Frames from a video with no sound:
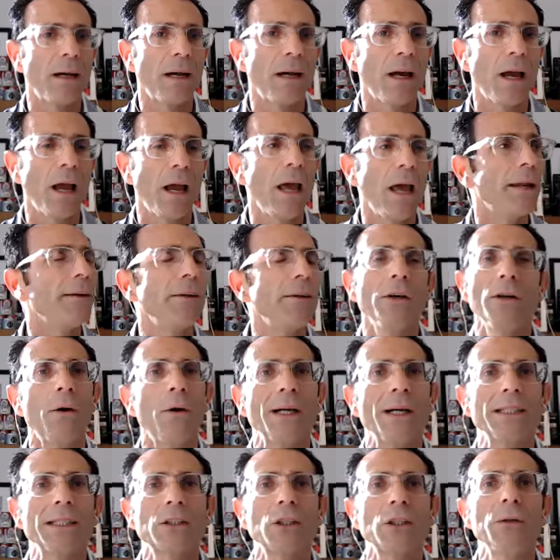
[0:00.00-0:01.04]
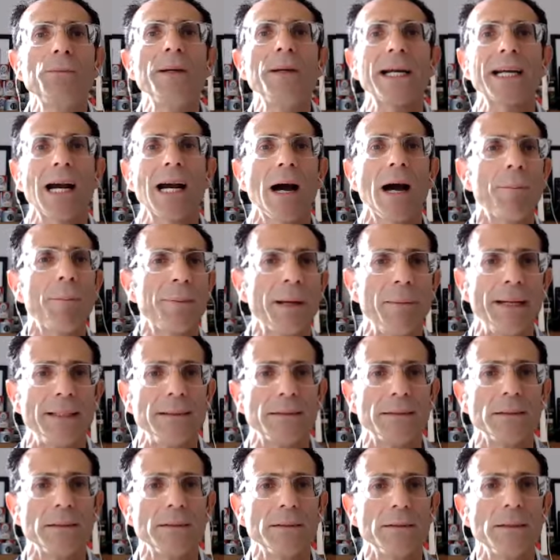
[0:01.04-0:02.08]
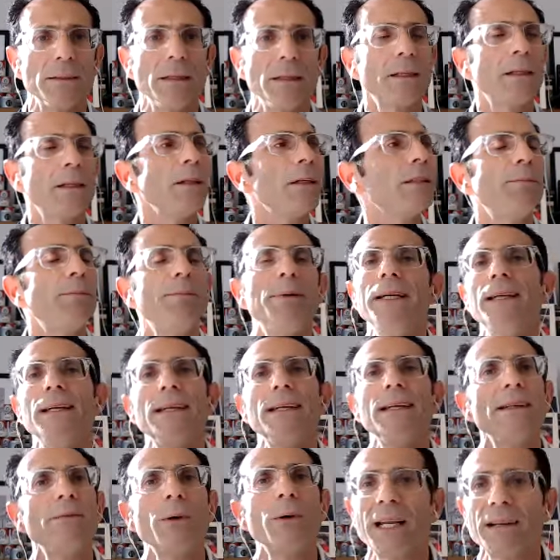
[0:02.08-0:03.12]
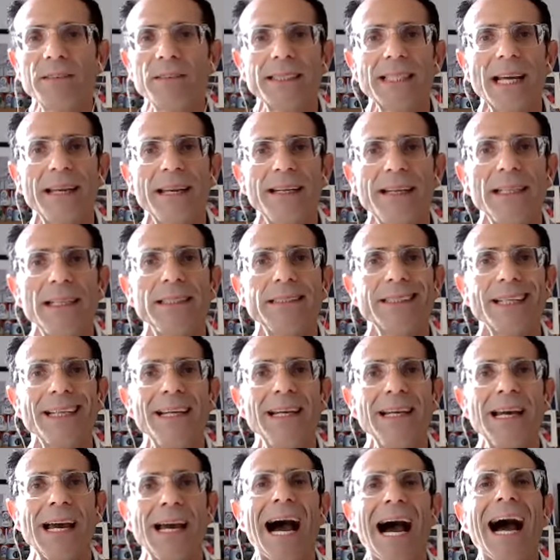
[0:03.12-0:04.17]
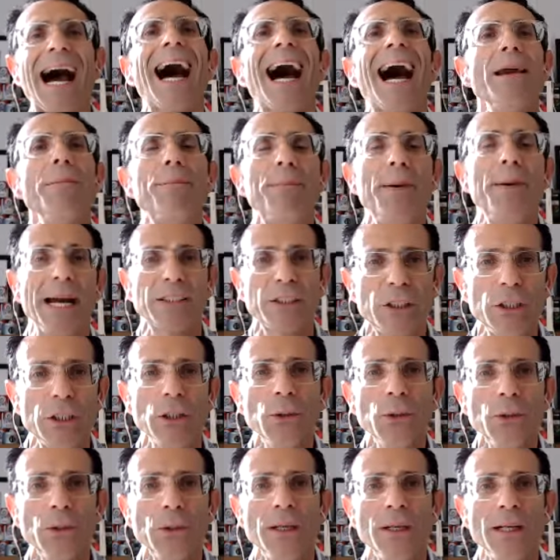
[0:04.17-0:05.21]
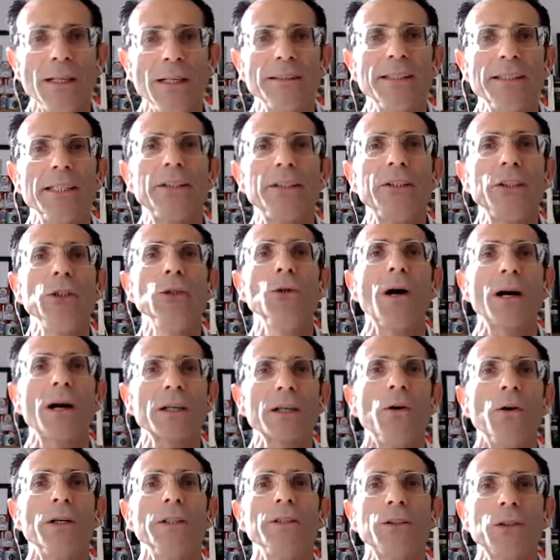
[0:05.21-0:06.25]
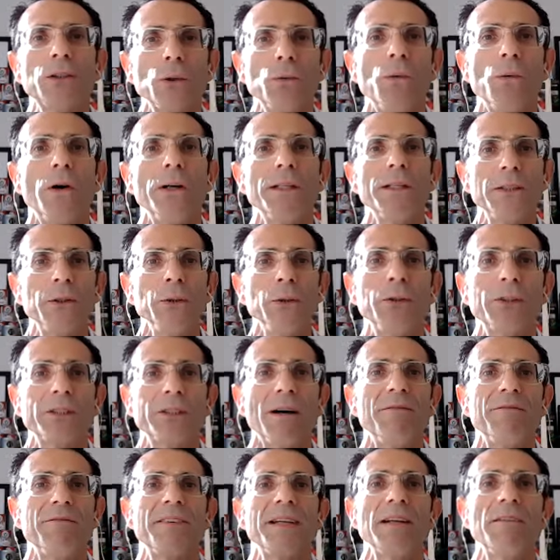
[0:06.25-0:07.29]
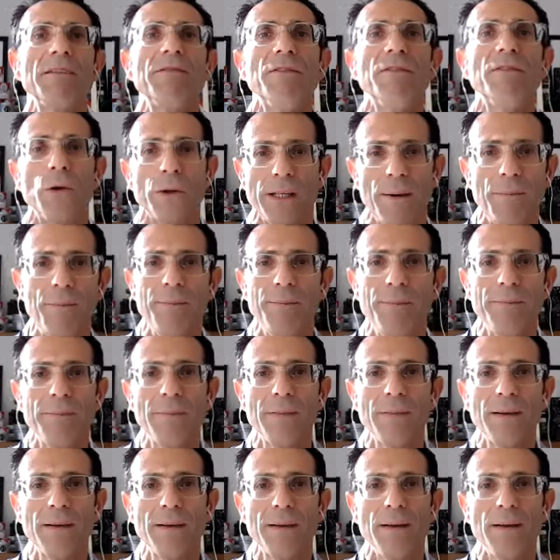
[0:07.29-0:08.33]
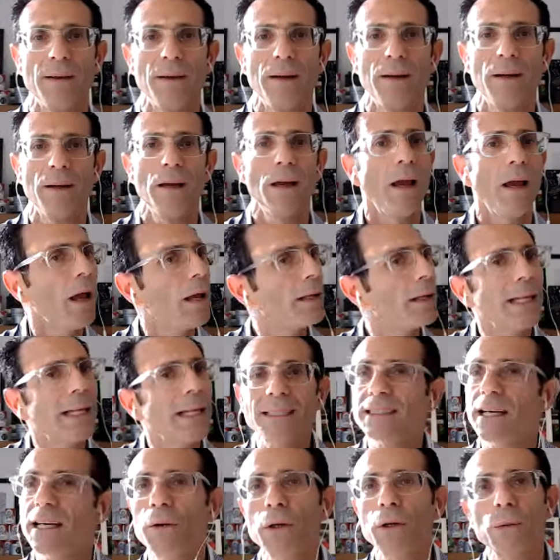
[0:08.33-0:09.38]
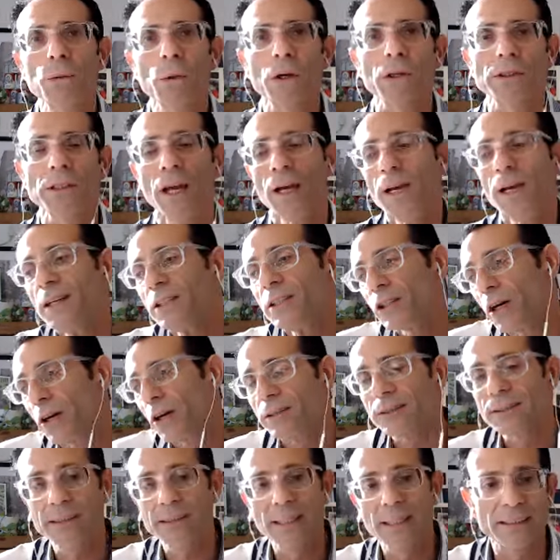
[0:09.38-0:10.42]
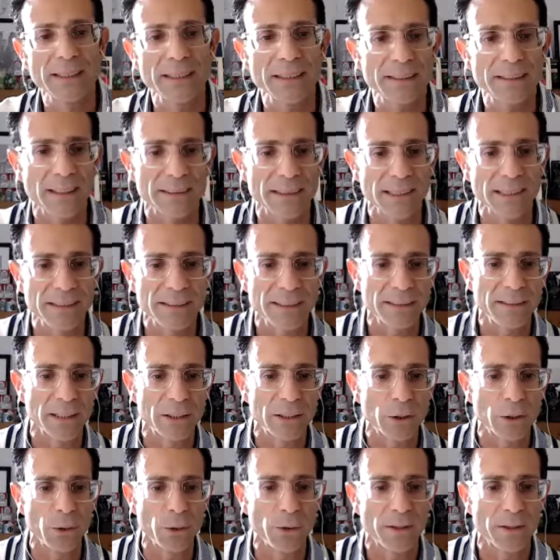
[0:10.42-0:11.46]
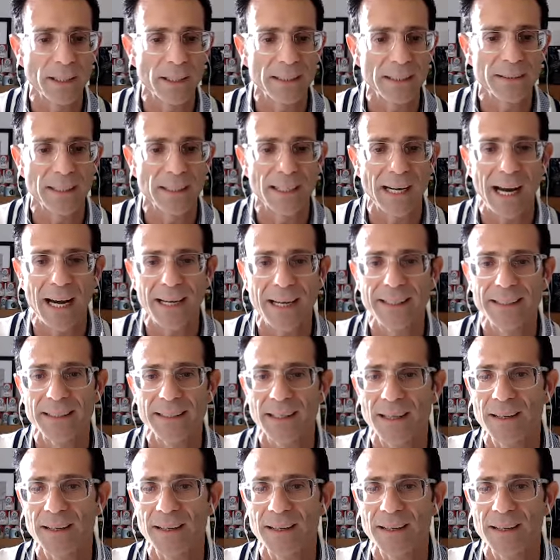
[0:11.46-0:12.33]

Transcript: and it could be a compliment, it could be whatever that is, I bet you that you are going to want to do something for them. And that's how it works. So this is the two things that I